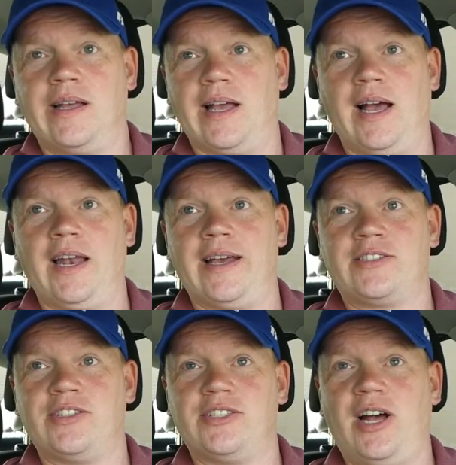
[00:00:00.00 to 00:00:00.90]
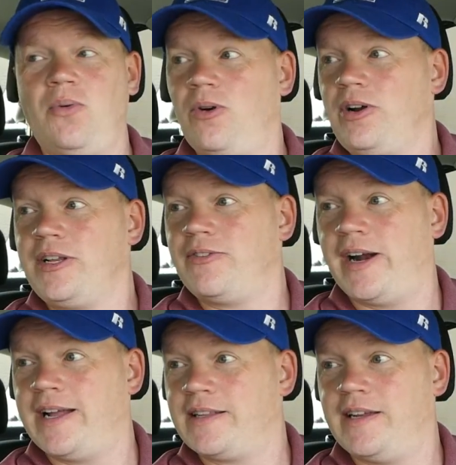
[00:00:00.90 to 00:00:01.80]
Alexa's not working
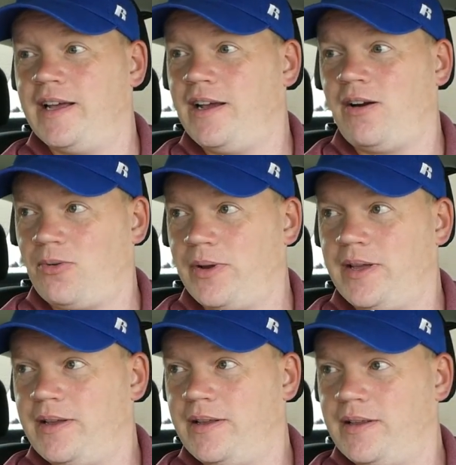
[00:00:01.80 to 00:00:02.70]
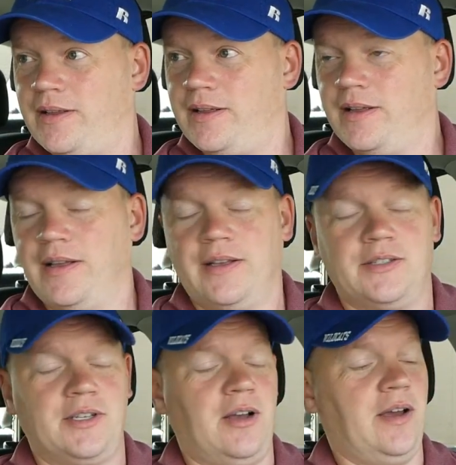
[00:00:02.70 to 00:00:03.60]
right today, are we?
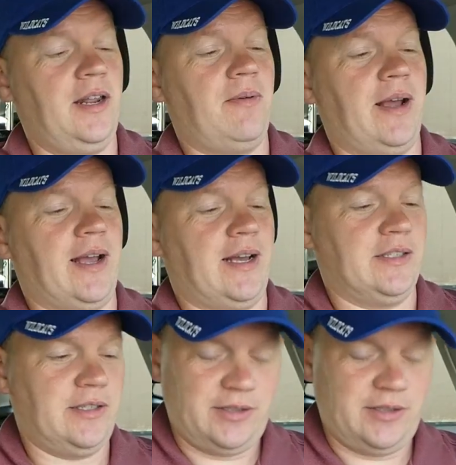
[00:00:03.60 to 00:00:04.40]
So anyway, guys,